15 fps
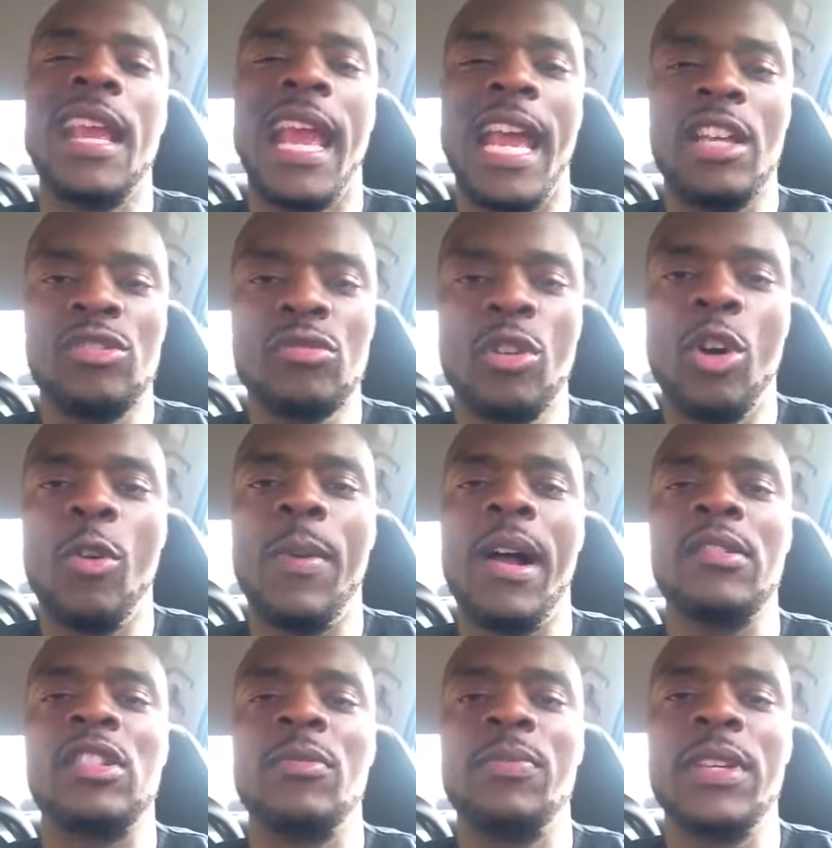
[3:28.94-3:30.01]
as you go
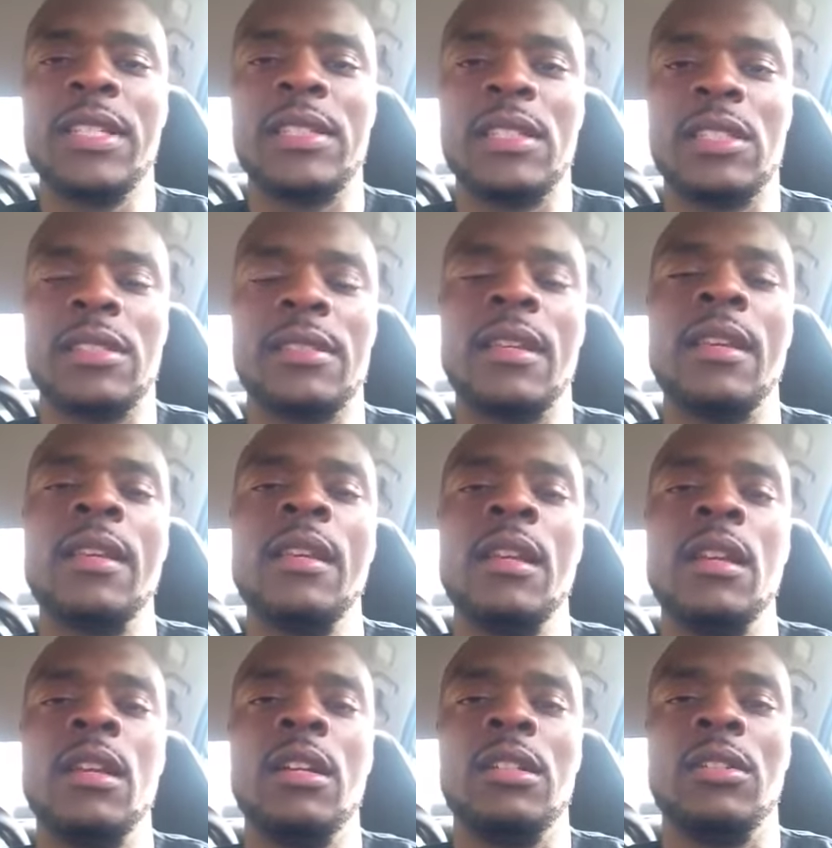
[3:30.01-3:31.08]
about your business
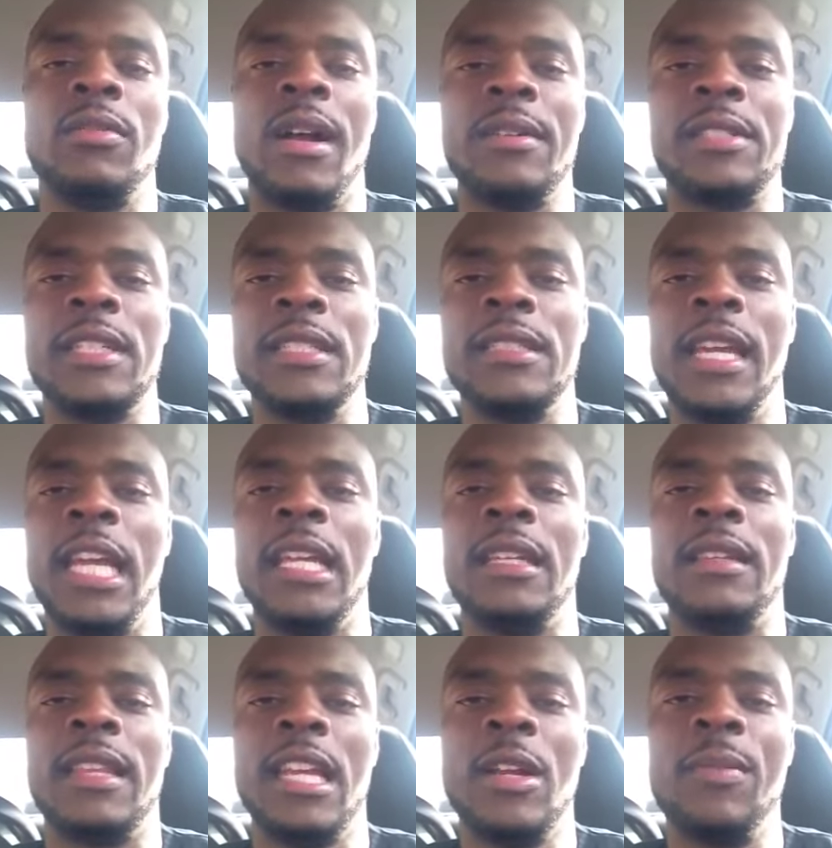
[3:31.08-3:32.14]
throughout your day,
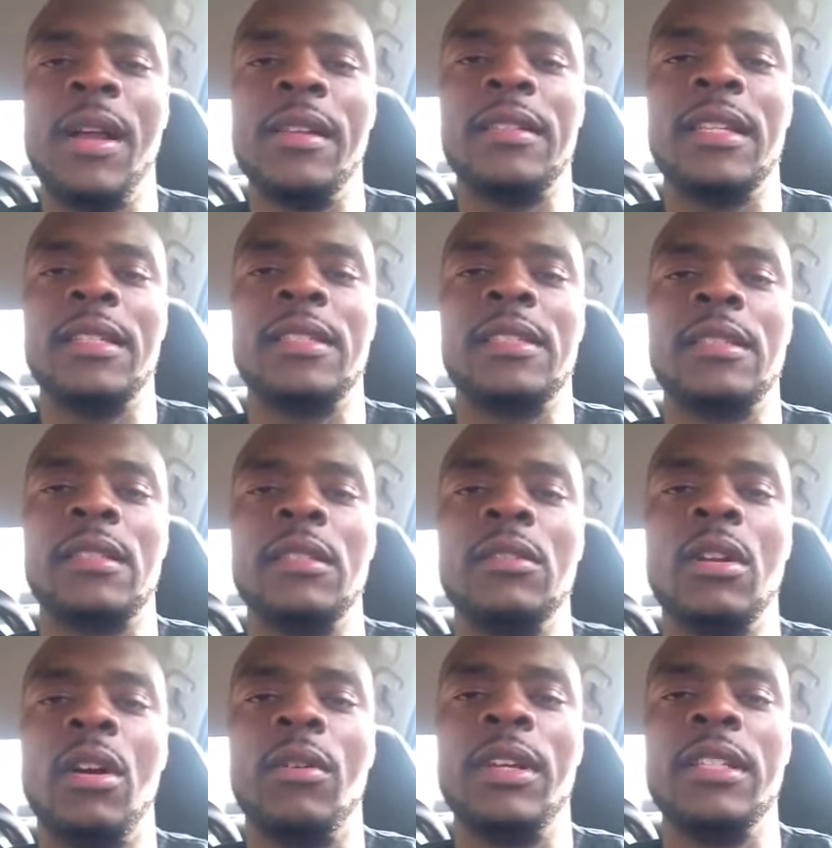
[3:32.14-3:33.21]
think about this, in
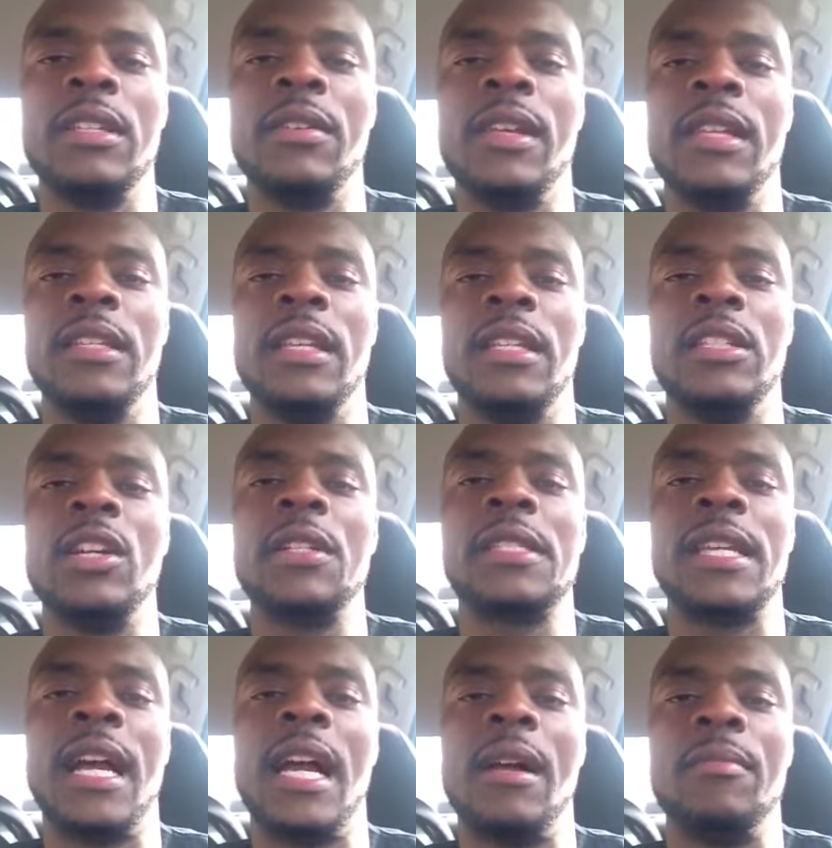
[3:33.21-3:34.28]
your
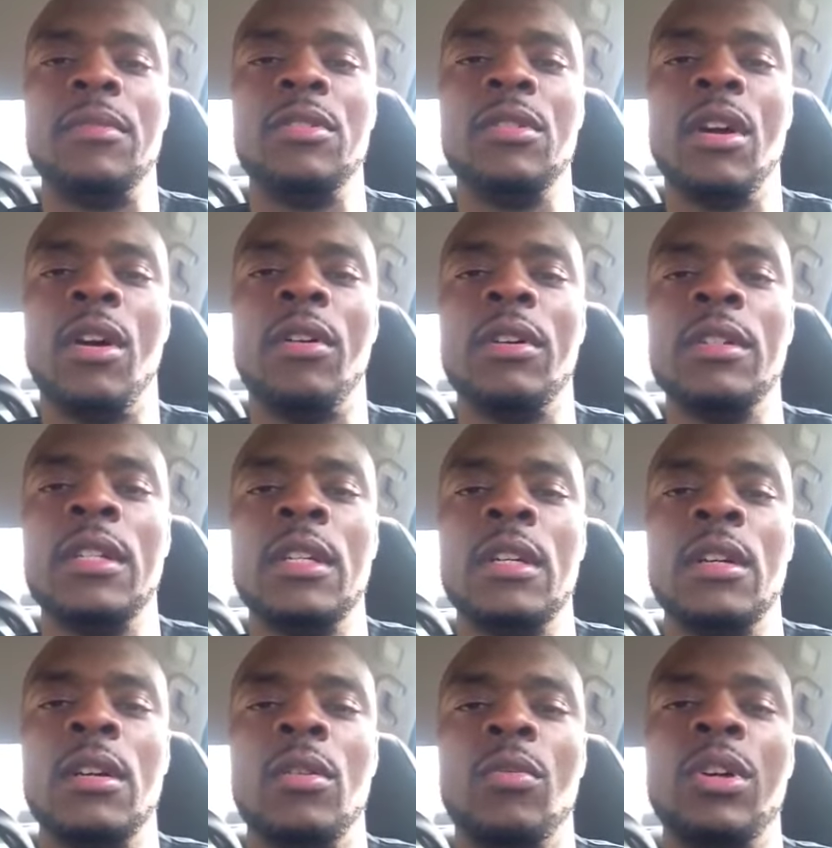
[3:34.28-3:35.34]
time,
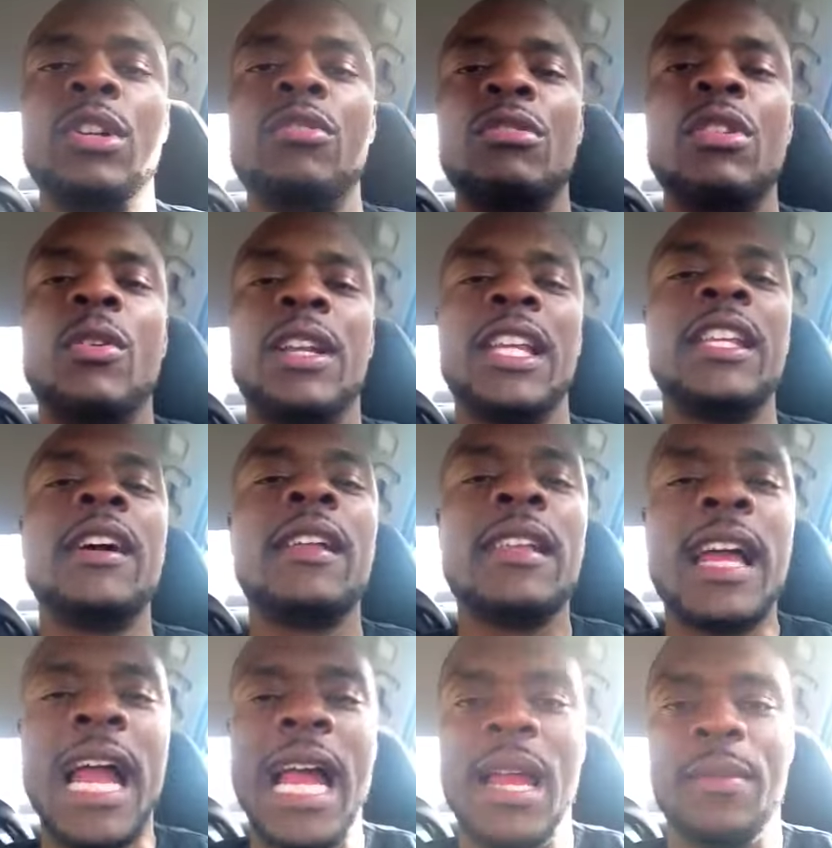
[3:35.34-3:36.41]
what are you doing in your
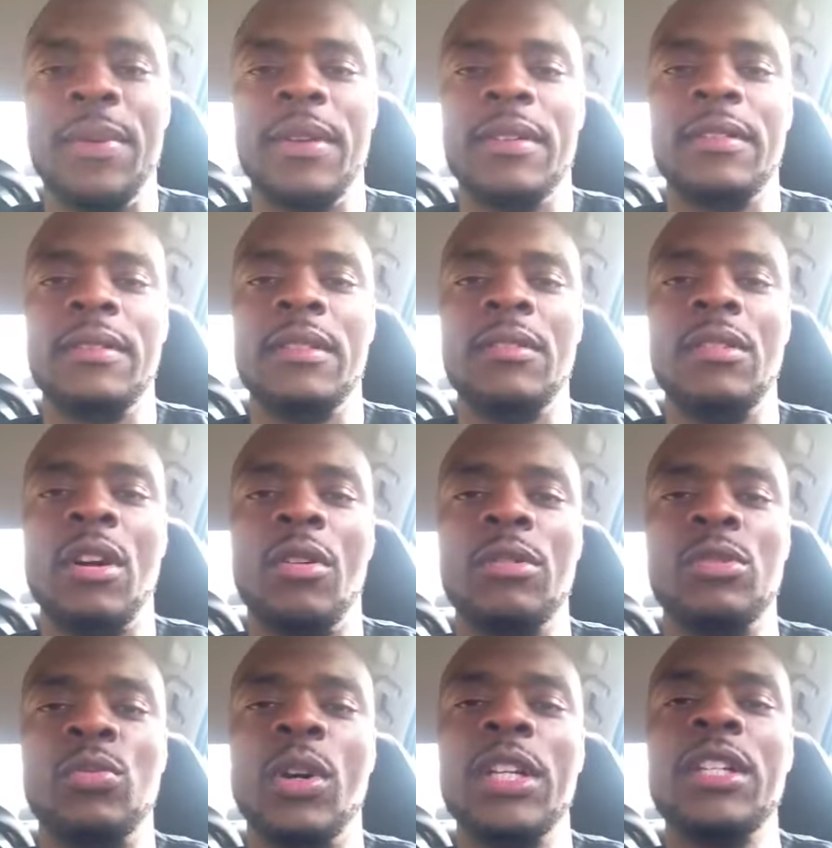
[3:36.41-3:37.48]
lab?
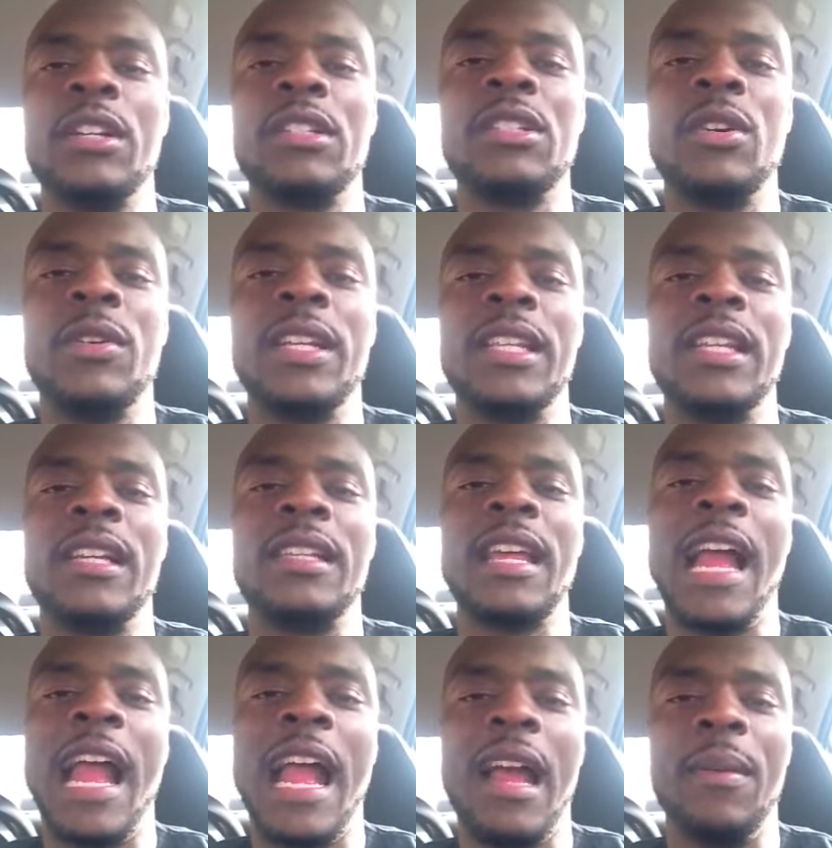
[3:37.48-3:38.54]
Is what you're doing in your
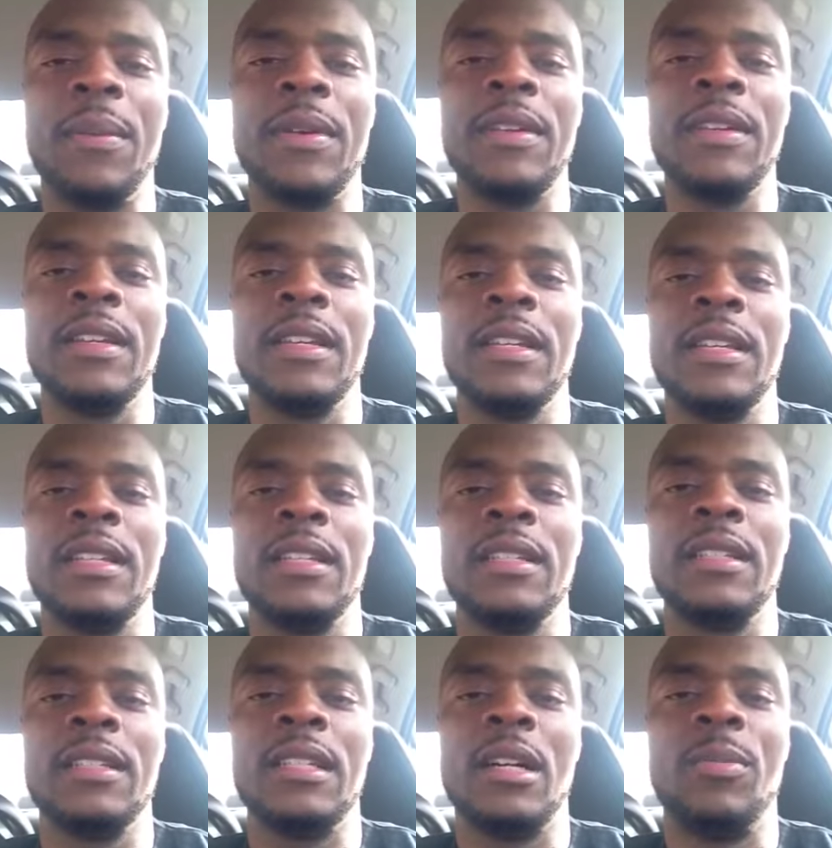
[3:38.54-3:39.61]
lab
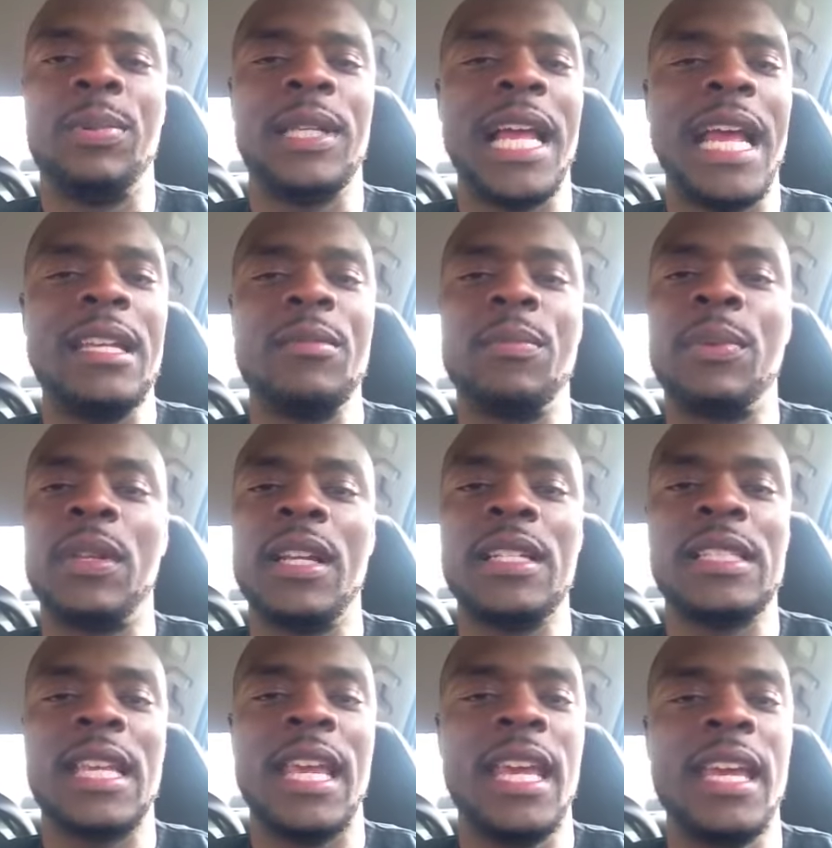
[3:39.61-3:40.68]
a platinum
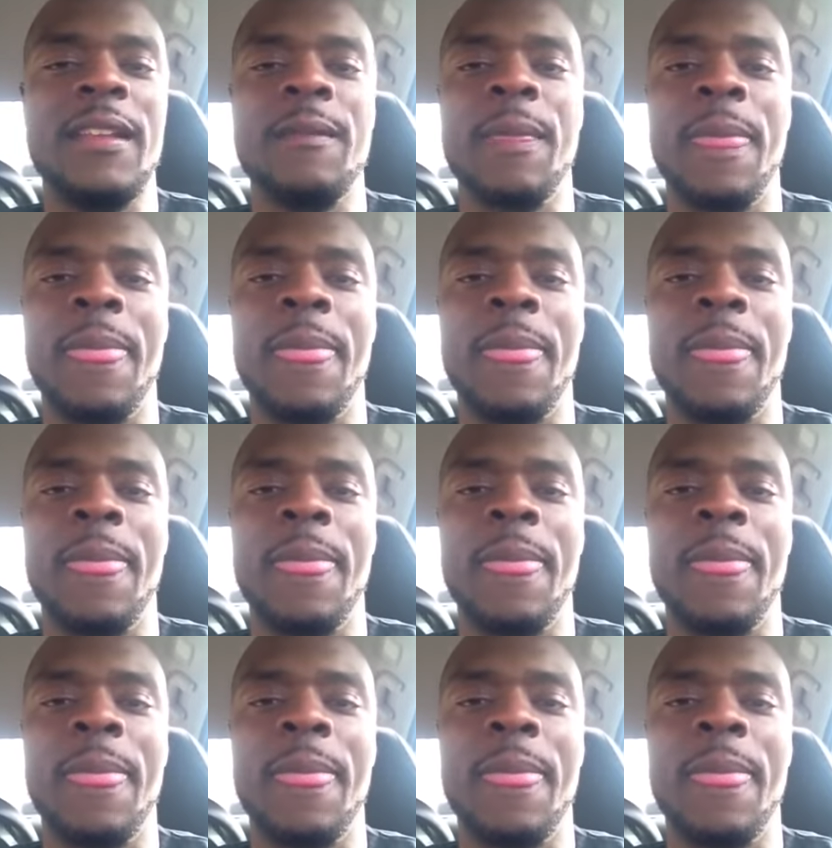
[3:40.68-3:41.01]
plus hit?